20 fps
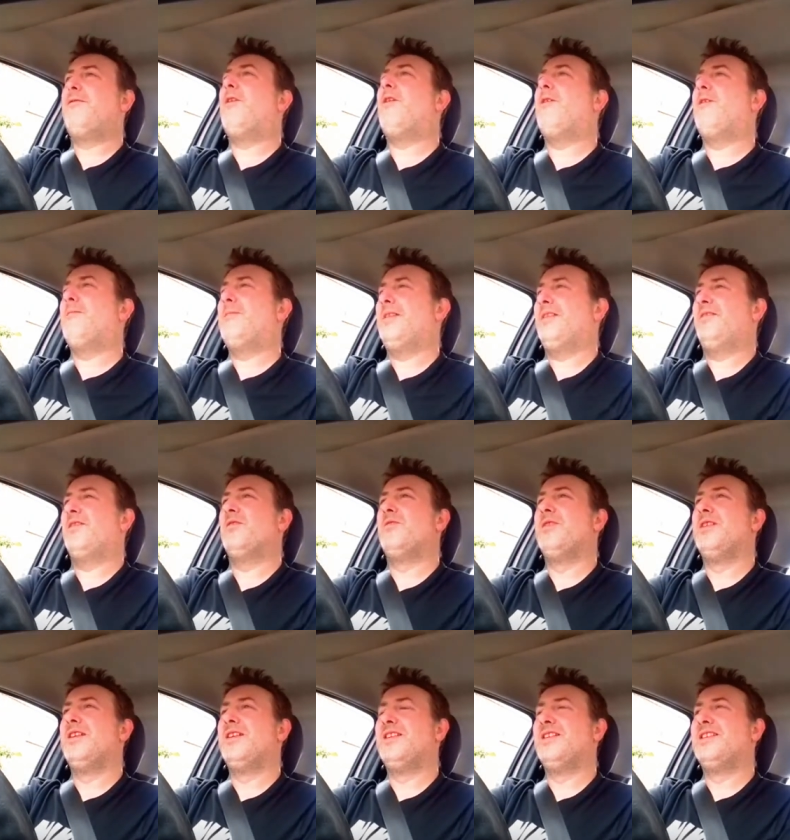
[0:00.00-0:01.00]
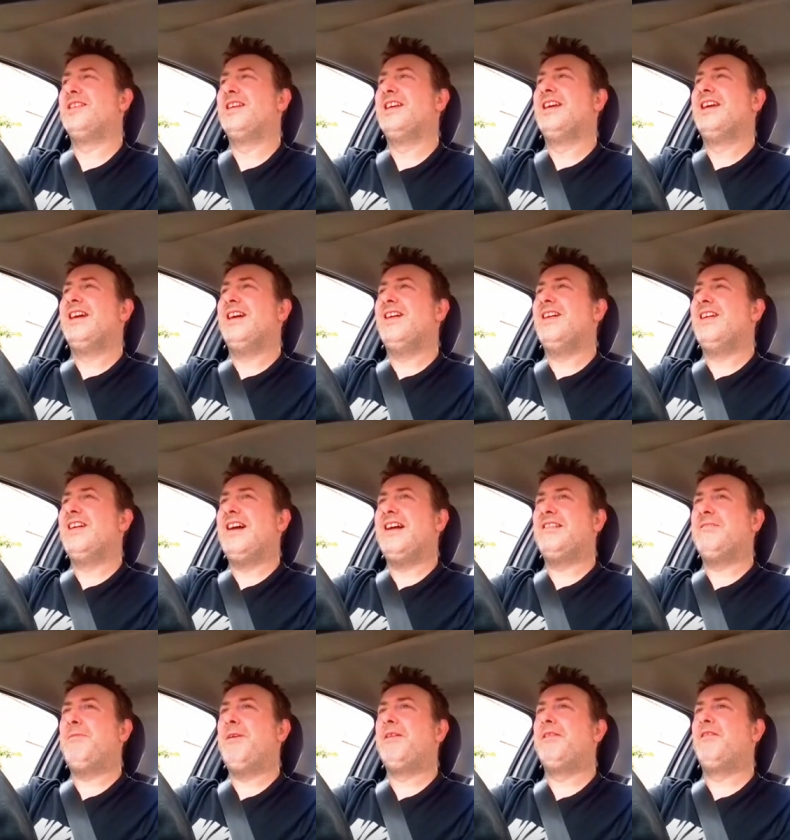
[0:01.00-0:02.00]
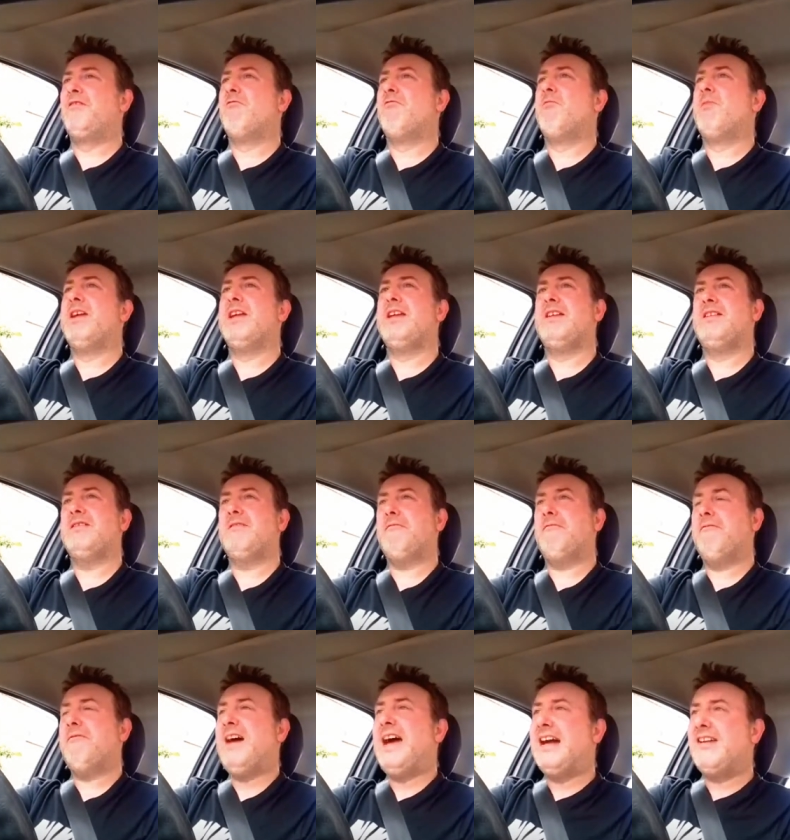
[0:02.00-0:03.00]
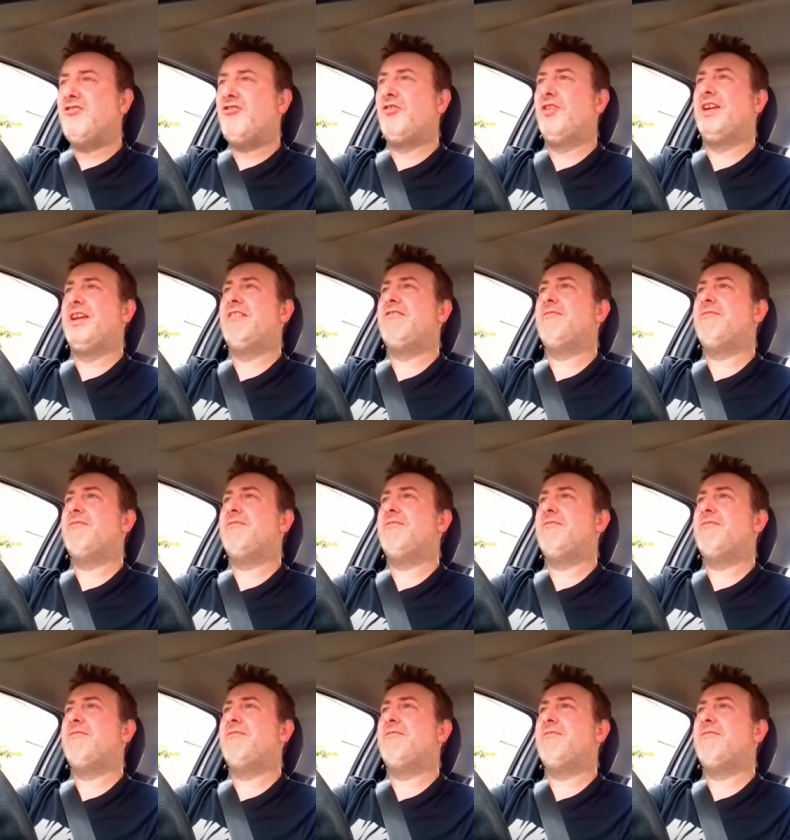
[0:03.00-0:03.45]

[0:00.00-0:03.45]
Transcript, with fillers: farming the wind. Uh, as opposed to a wind factory.